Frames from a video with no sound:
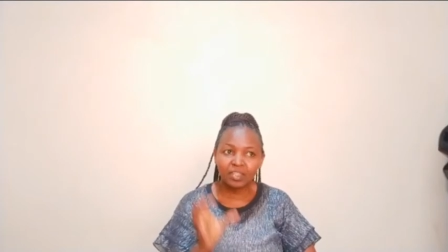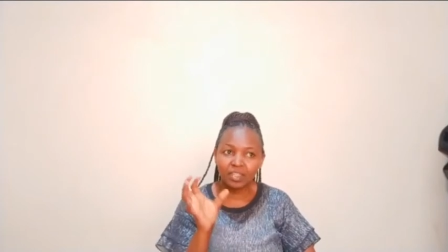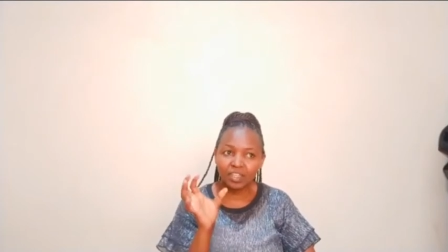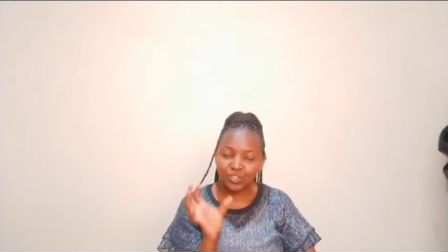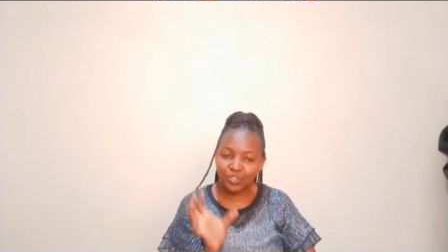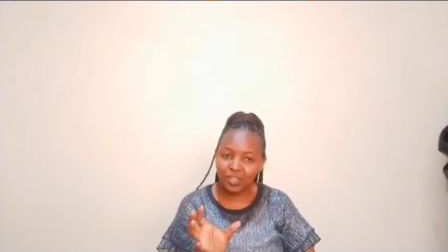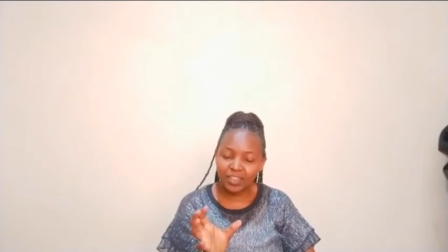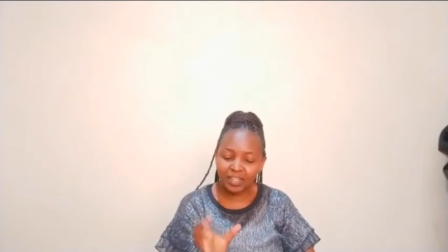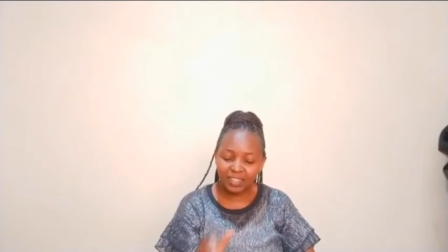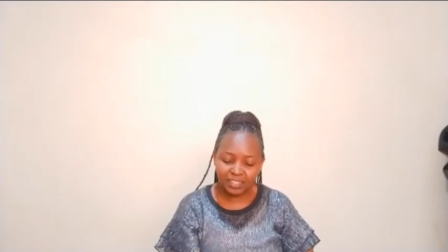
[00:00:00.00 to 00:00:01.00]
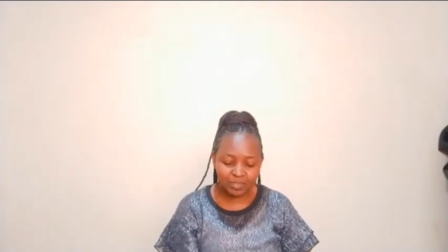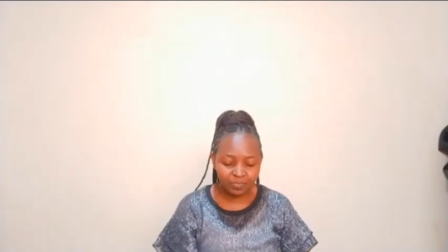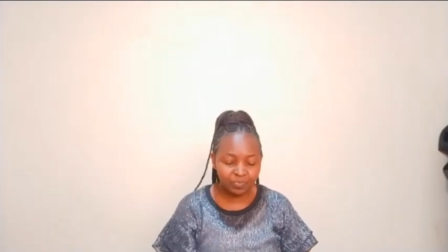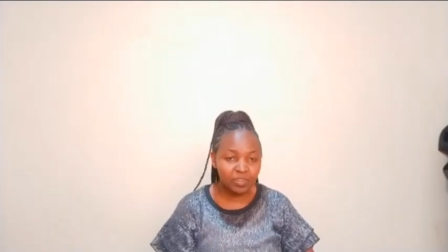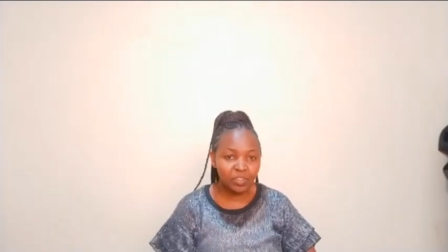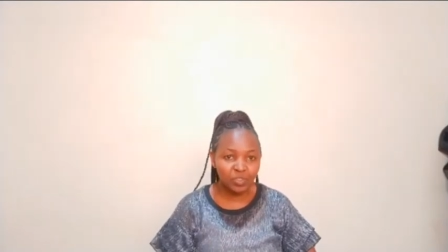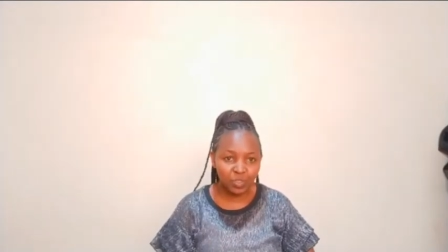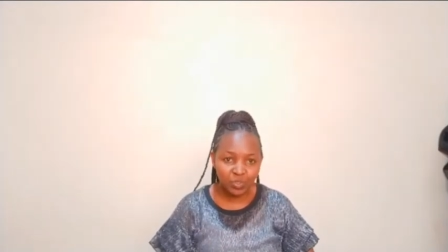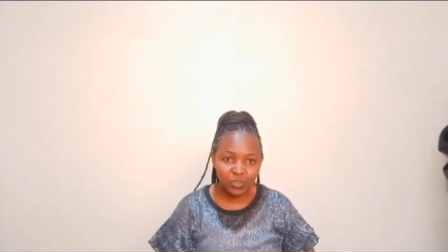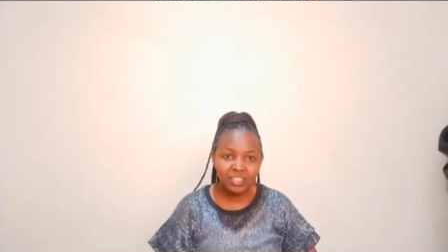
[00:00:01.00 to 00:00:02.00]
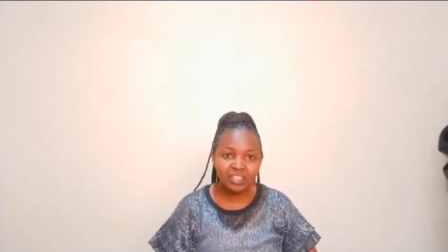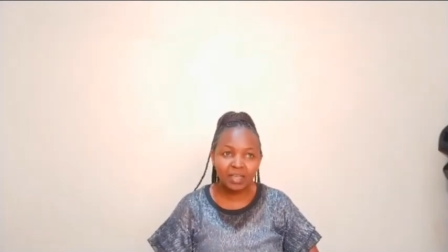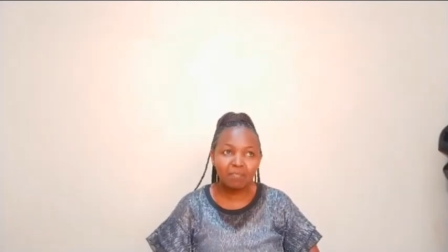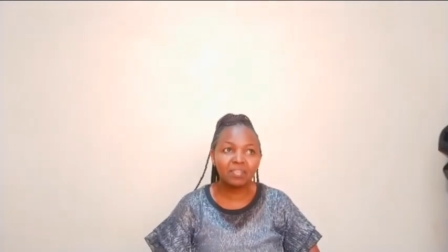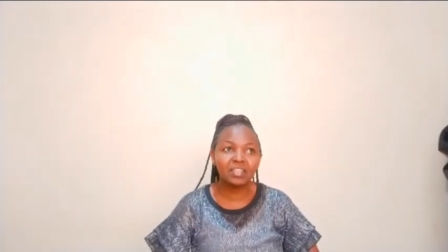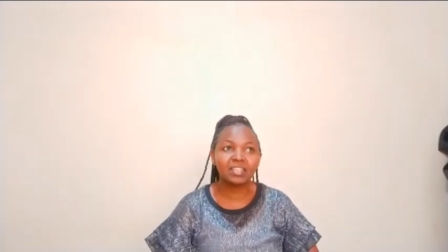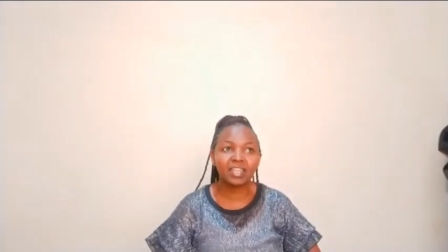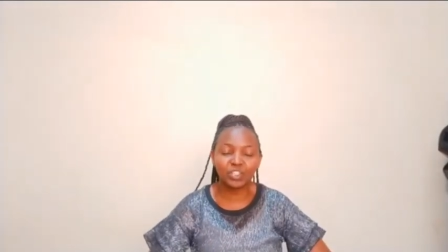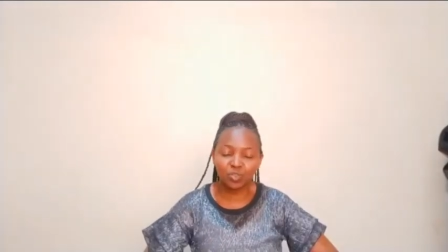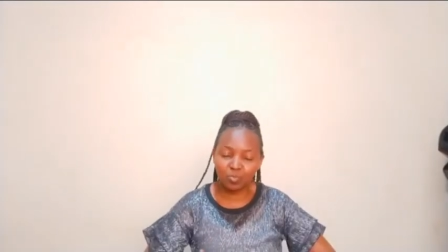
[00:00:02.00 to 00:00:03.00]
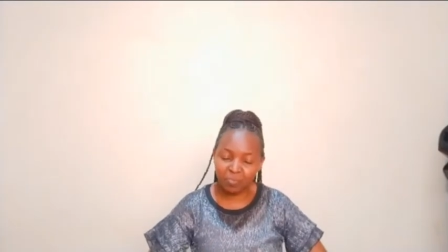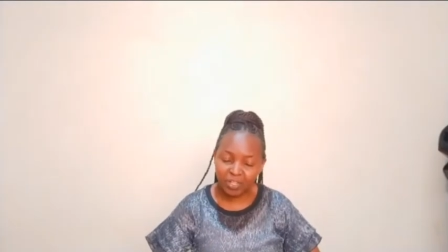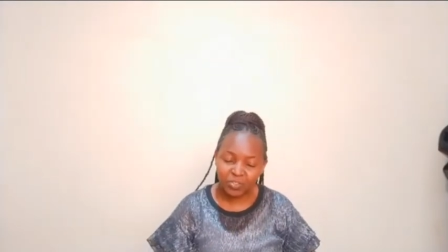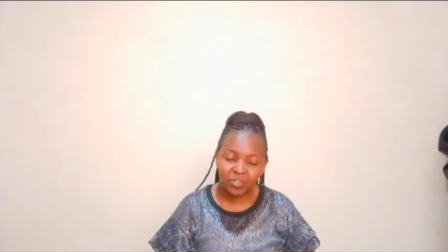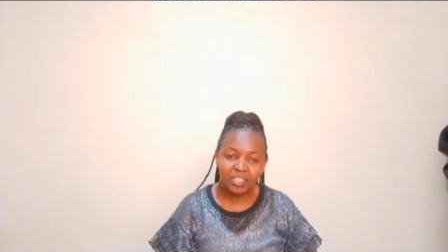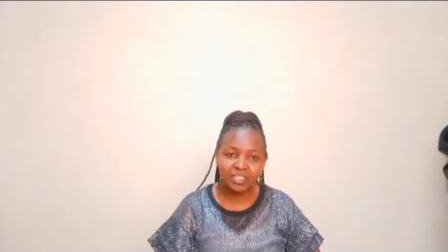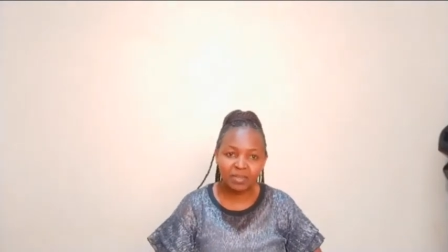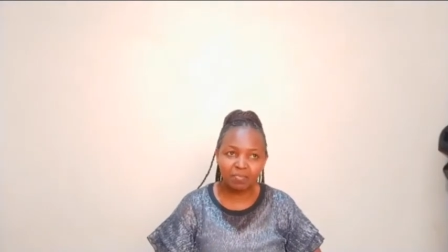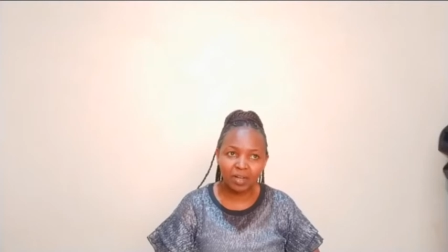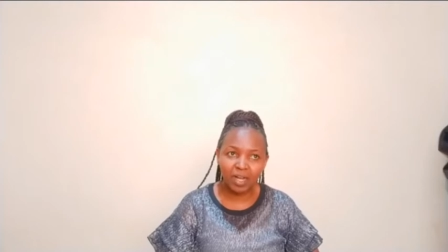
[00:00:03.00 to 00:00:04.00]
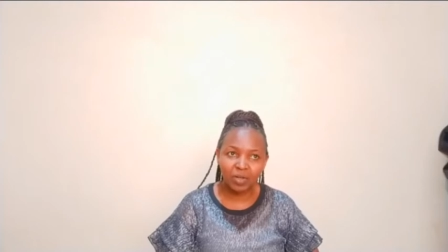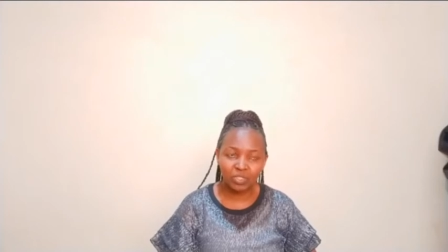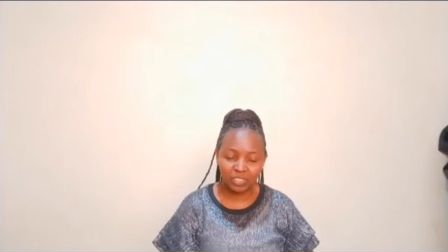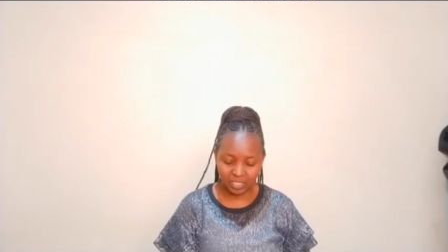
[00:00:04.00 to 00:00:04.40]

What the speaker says: Ensure that you're doing something that you're passionate about